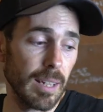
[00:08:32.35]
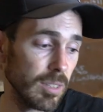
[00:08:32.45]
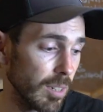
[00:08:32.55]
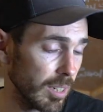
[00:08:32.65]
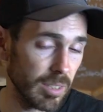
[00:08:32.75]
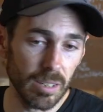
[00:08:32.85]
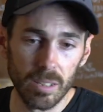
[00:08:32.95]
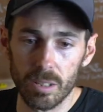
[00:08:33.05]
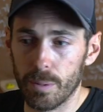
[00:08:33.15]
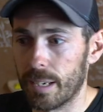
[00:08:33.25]
It's nicer
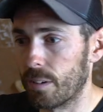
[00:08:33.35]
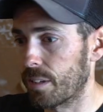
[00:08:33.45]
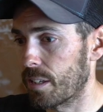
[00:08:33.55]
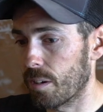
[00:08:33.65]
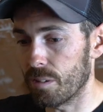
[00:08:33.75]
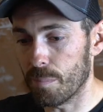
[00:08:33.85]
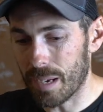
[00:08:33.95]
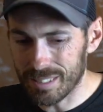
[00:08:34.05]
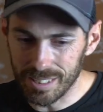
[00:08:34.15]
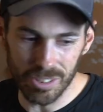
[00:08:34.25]
than doing it on a yoga
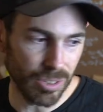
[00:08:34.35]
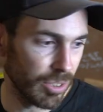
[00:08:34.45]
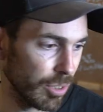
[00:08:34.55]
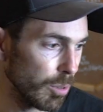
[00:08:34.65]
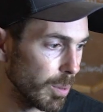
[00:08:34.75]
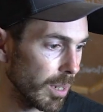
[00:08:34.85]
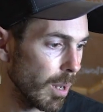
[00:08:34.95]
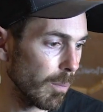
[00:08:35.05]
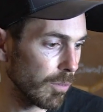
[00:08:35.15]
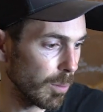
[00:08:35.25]
mat. It's just super
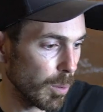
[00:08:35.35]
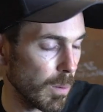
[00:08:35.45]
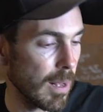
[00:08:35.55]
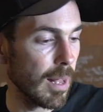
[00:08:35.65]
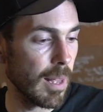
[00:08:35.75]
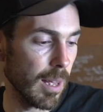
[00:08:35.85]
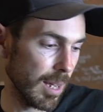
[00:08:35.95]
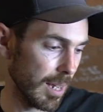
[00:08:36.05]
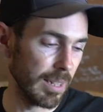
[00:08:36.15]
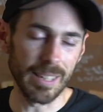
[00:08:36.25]
comfortable,
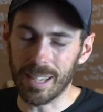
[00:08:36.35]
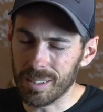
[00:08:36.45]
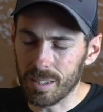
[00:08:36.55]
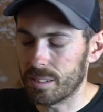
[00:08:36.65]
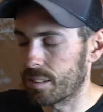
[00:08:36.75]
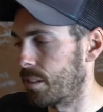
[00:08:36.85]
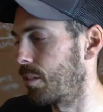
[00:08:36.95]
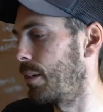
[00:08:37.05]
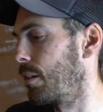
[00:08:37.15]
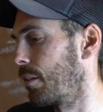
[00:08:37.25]
and again, nicer than
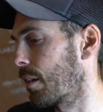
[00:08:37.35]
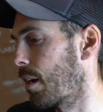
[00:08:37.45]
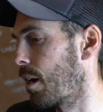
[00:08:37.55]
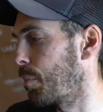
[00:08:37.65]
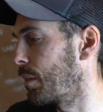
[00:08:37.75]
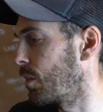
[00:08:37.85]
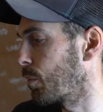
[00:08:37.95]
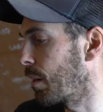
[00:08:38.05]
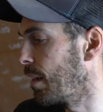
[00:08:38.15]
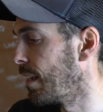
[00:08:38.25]
doing it on the carpet as
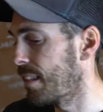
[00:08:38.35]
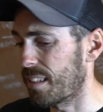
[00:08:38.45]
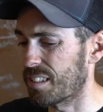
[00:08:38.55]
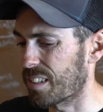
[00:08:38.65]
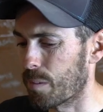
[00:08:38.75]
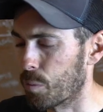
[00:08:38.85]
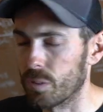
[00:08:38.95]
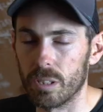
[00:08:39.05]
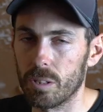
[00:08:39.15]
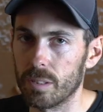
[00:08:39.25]
well. They're the same
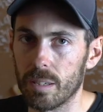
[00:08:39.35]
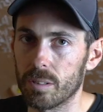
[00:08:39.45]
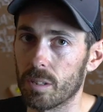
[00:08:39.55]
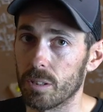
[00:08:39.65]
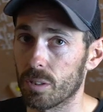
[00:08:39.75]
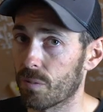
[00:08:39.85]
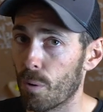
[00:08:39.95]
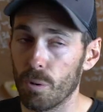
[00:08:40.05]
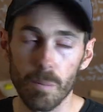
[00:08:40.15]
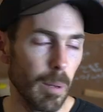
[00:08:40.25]
ones I use outside, just
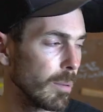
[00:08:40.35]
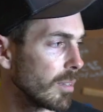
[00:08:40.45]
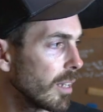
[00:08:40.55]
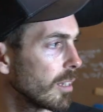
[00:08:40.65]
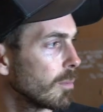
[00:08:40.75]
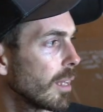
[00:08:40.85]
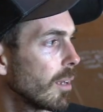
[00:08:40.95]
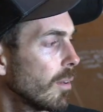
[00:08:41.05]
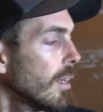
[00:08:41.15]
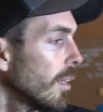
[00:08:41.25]
fold them up and take them
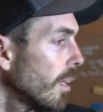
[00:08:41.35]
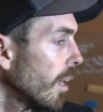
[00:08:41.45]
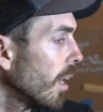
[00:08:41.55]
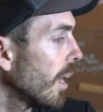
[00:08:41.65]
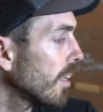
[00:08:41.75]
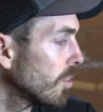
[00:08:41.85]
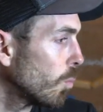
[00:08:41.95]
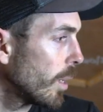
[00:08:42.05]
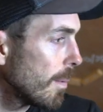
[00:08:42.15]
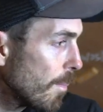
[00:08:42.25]
down as and
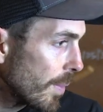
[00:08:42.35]
when.